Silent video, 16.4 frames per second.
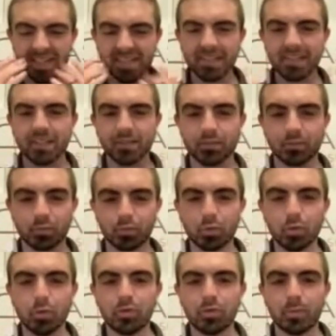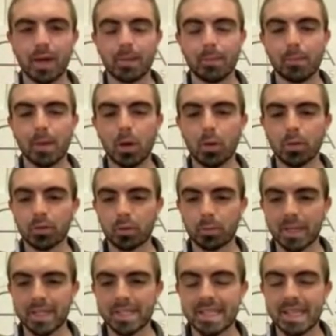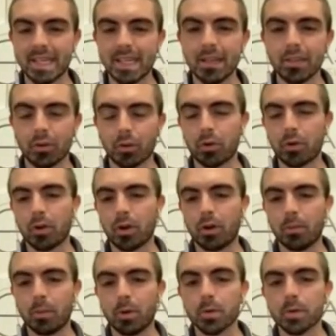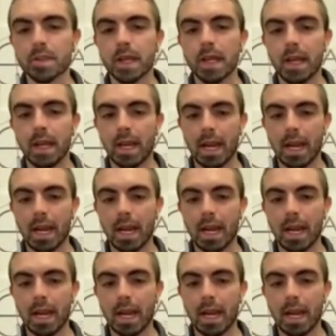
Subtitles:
I think that roof of my mouth or my teeth hurt almost.